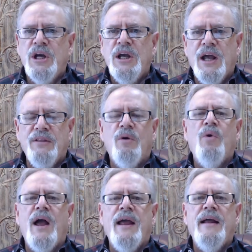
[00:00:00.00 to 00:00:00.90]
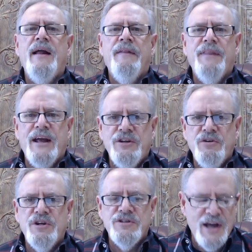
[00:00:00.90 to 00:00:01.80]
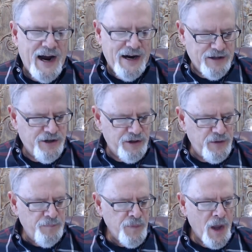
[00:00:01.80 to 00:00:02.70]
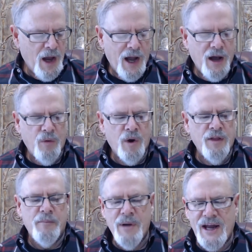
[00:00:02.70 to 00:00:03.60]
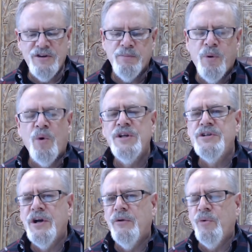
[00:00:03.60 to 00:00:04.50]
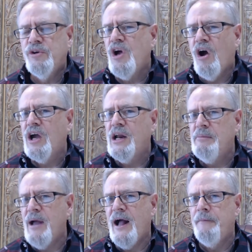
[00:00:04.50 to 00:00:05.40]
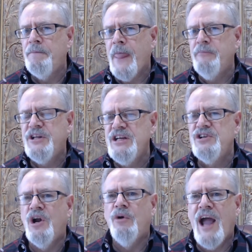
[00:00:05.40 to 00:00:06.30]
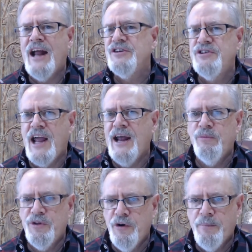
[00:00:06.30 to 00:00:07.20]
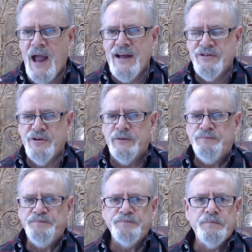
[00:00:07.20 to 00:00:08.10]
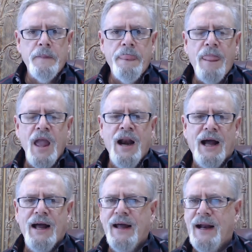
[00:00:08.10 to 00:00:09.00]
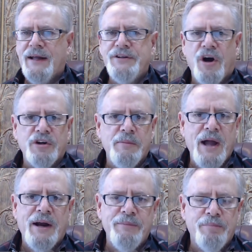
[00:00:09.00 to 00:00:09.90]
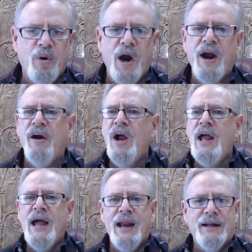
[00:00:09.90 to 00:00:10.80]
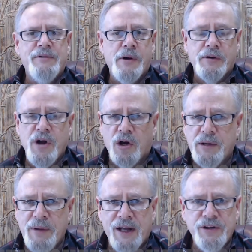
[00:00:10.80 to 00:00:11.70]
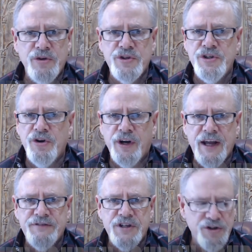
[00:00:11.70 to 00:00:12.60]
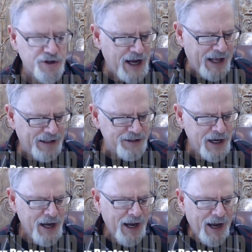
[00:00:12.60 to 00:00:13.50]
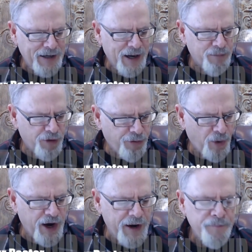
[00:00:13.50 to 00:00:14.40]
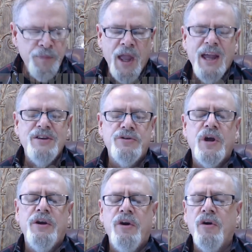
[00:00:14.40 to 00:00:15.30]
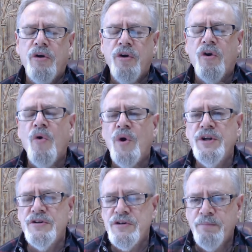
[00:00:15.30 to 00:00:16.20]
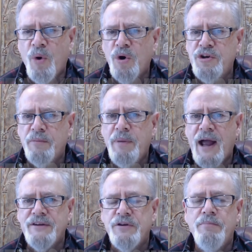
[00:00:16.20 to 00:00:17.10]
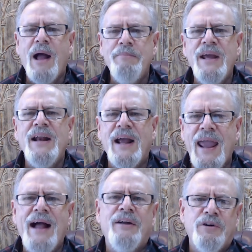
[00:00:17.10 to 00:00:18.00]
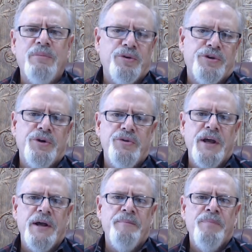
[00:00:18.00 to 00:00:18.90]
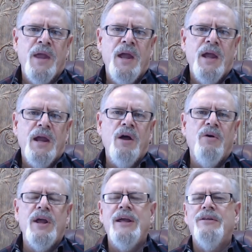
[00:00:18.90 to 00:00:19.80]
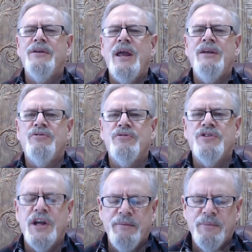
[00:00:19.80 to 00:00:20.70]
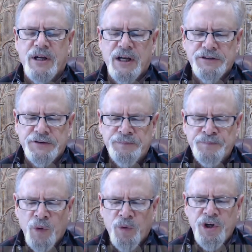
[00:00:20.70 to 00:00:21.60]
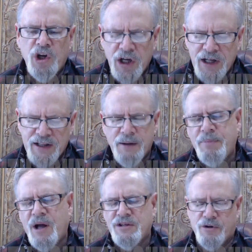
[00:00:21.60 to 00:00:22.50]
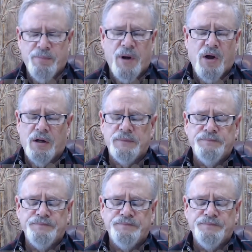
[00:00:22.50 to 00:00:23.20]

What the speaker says: in the way that you desire to. One of the major points here we're talking about, I'm teaching on how to stand with your pastor. And I talked about in prayer, and I talked about using your gifts and your talents. And number three is you're going to support your pastor by being accountable to them. You know, it's interesting because when you look at the Apostle Paul,